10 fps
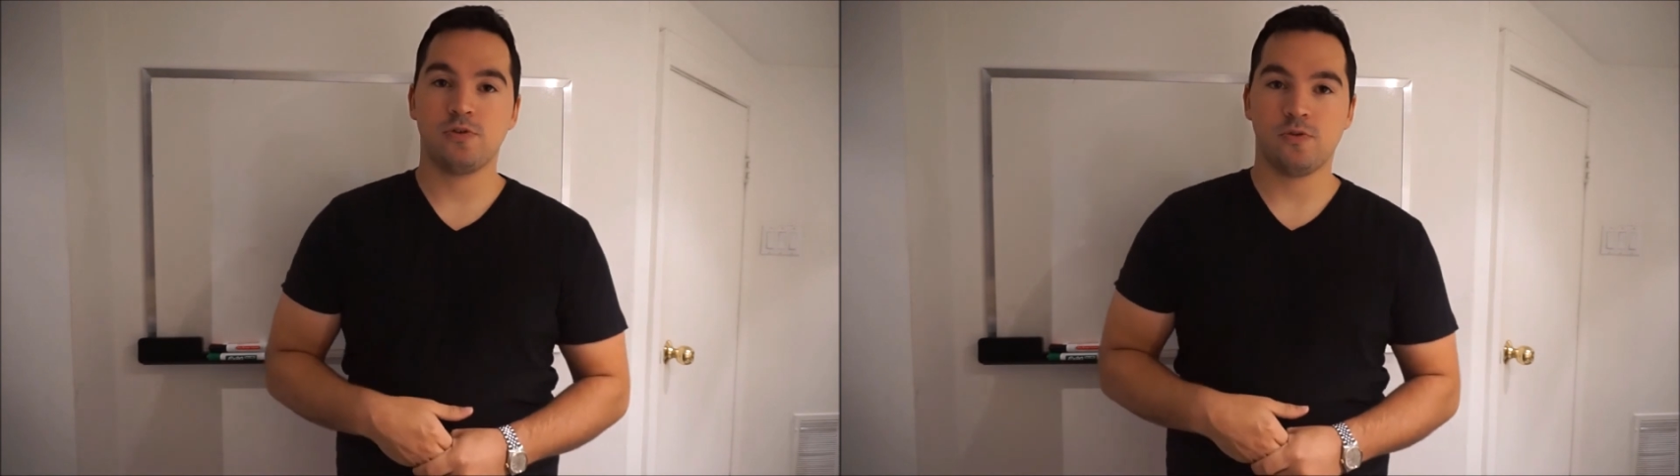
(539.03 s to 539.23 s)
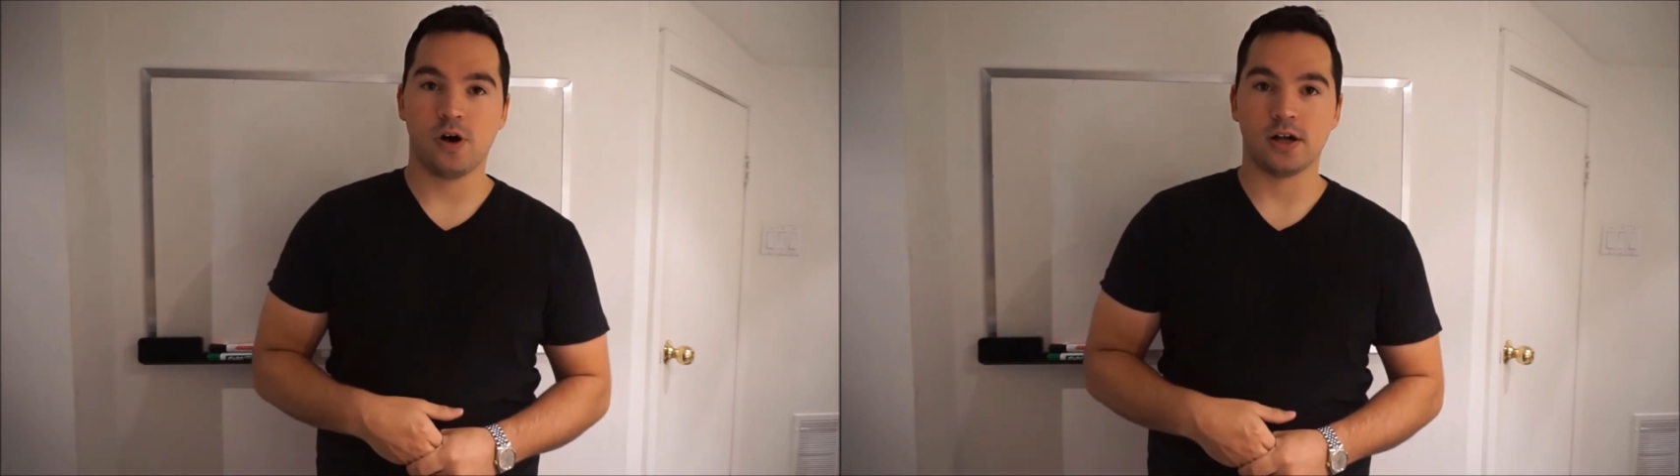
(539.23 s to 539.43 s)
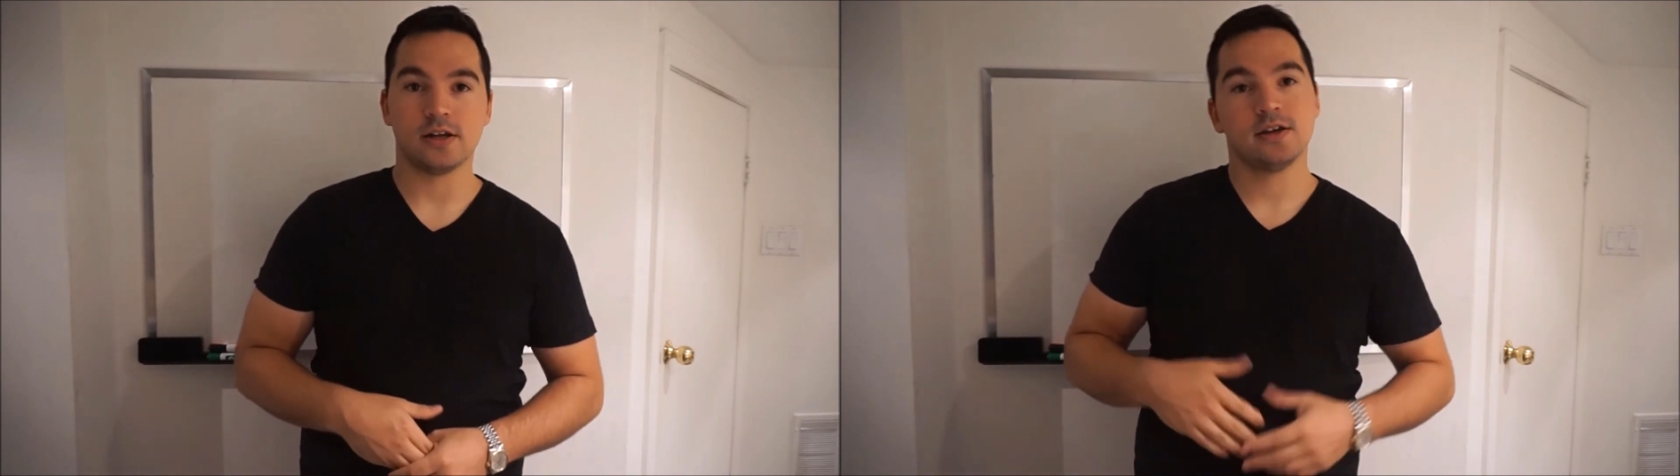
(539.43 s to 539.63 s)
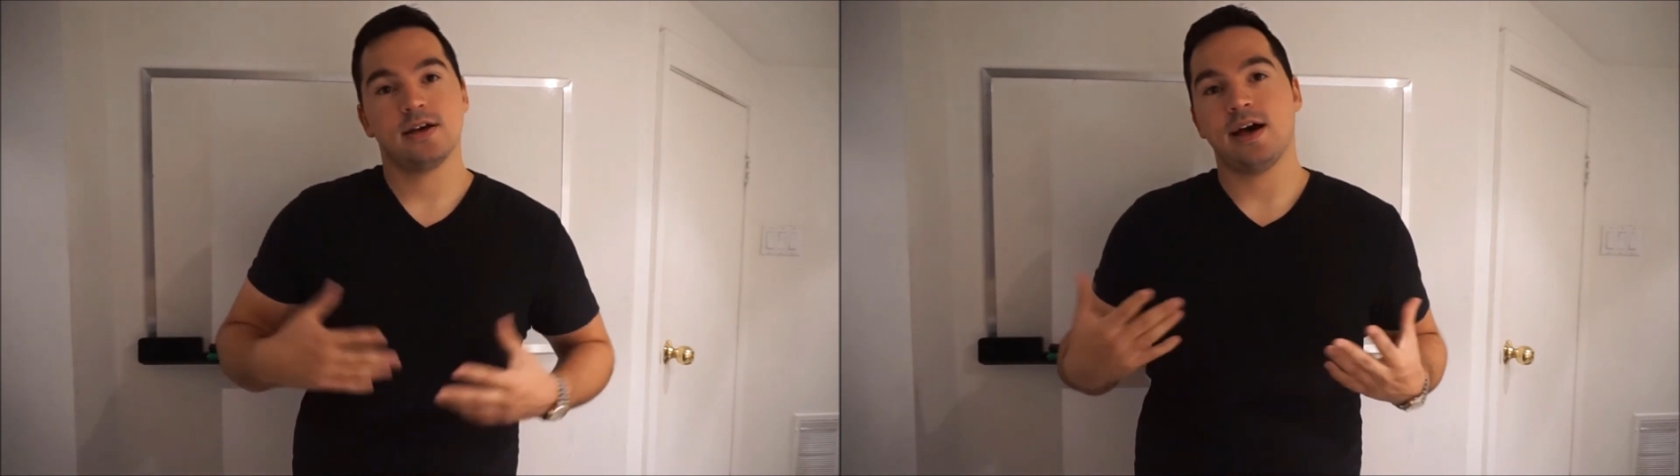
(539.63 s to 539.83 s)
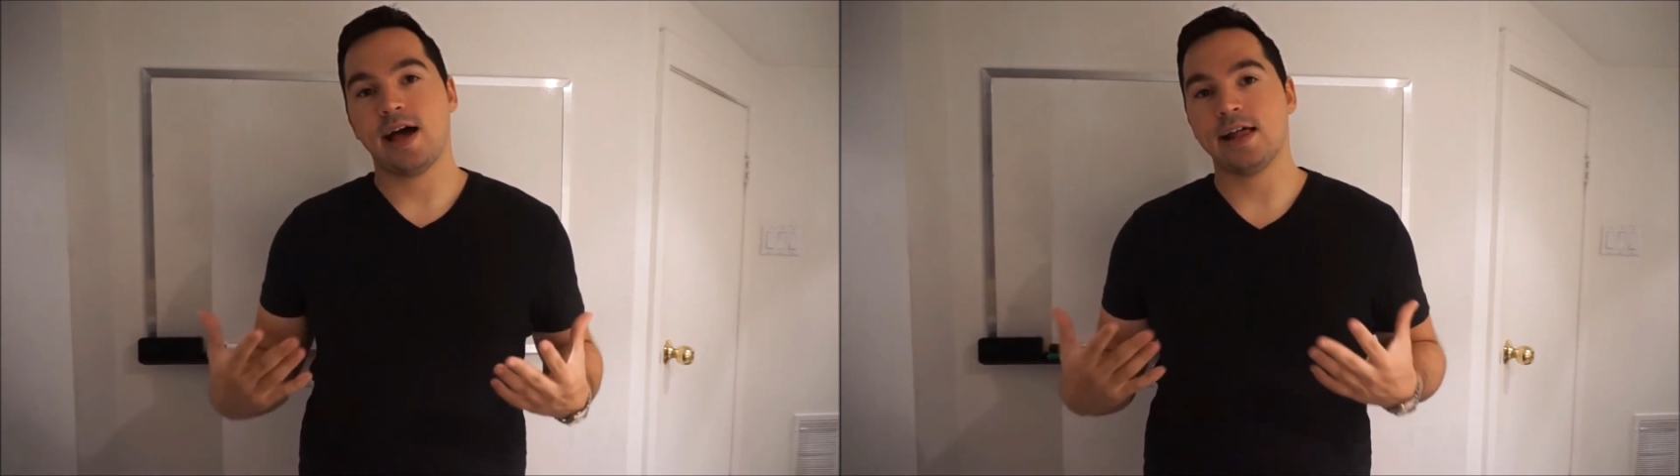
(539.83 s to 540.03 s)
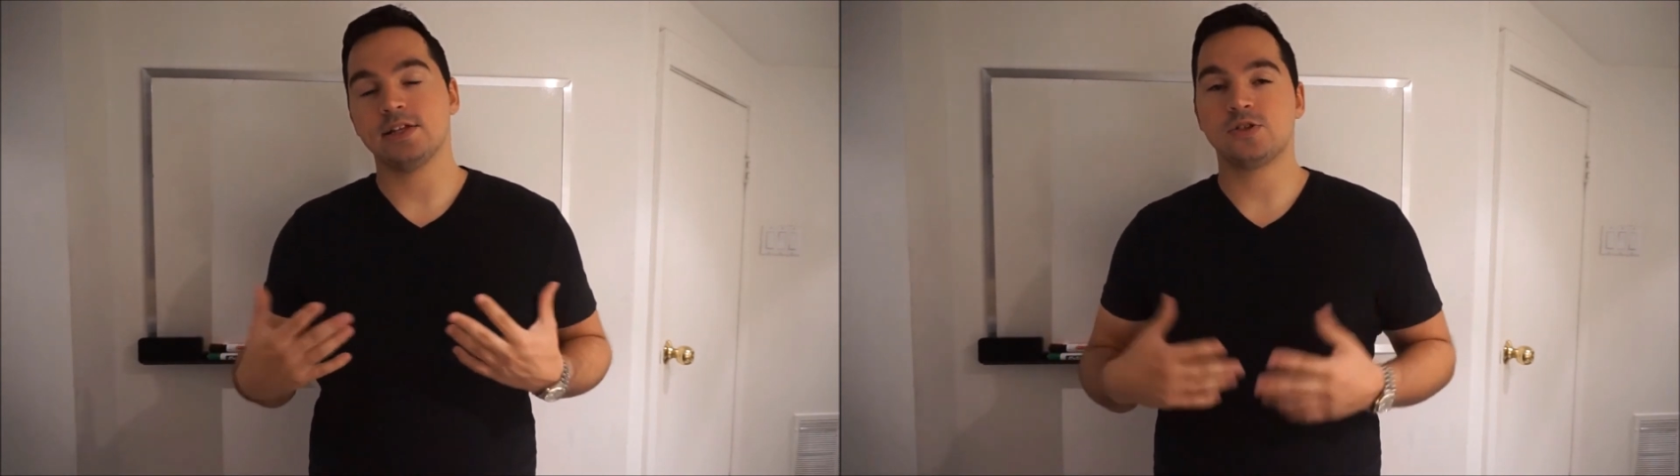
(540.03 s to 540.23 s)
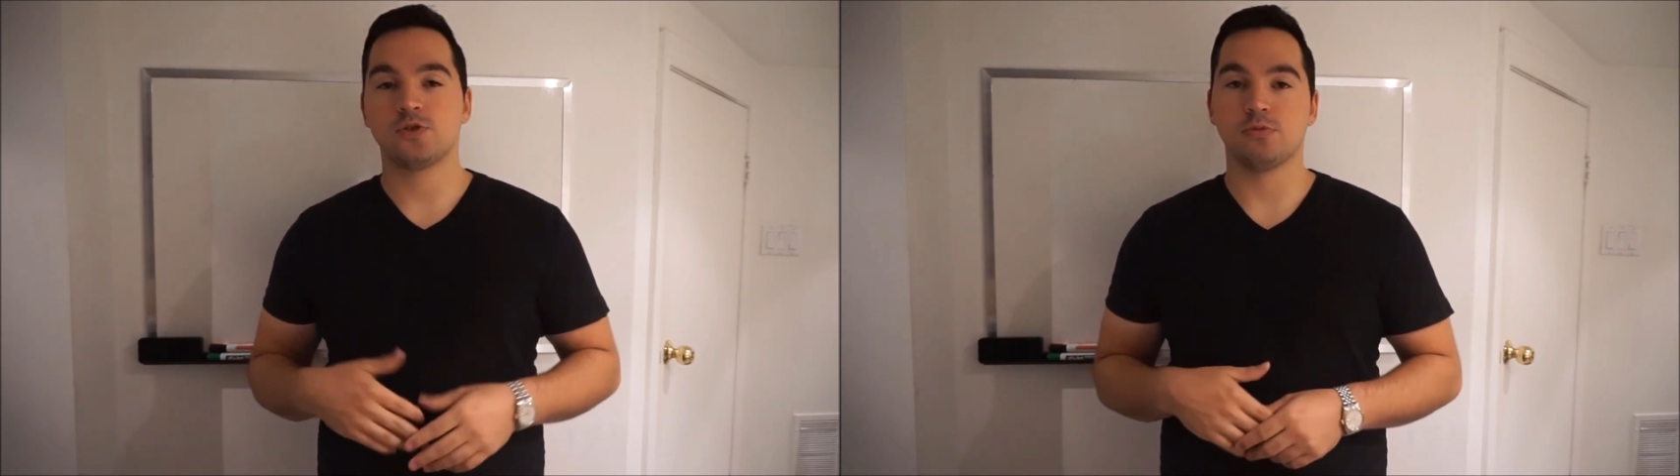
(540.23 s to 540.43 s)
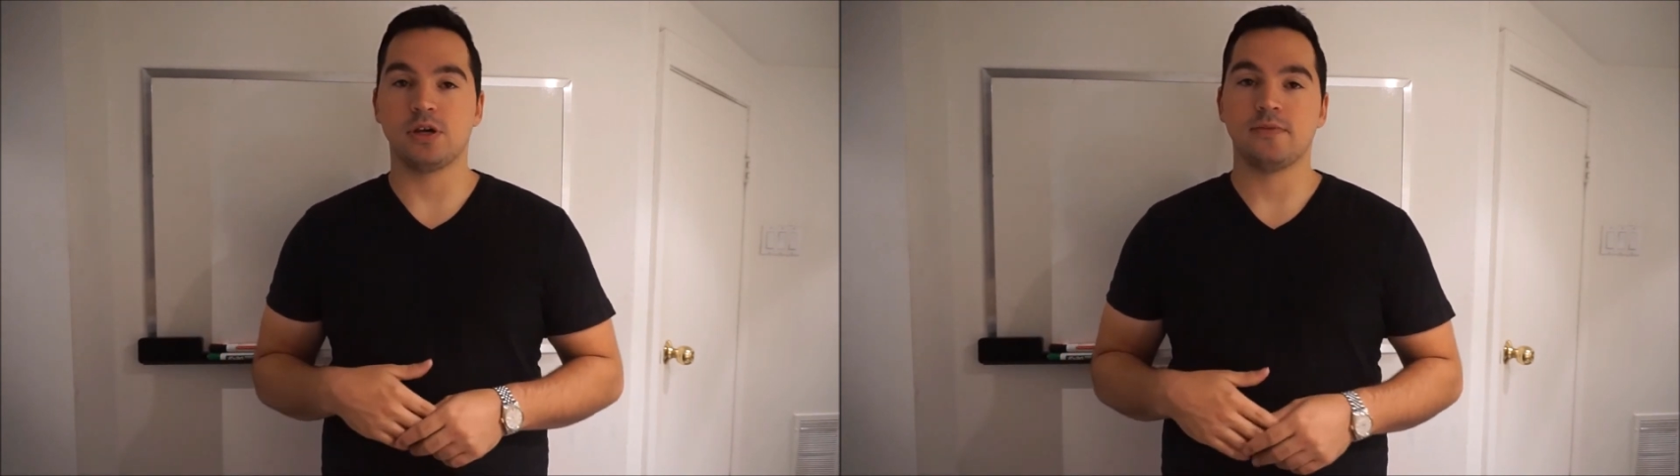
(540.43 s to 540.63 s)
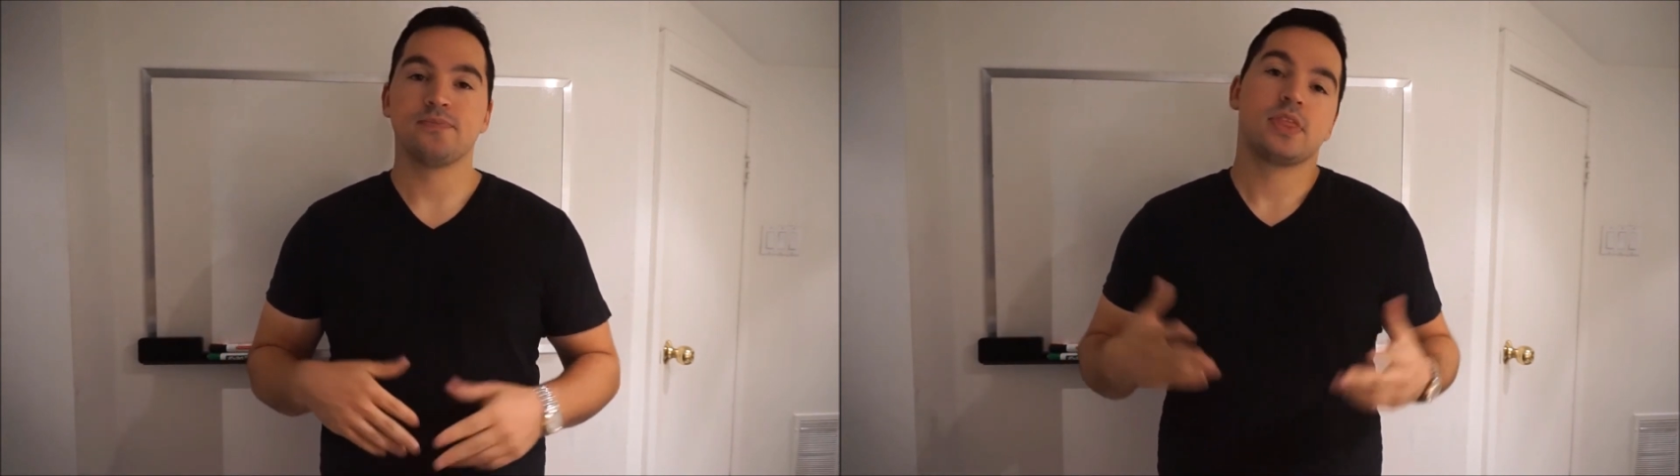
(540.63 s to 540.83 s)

fun, at least for me.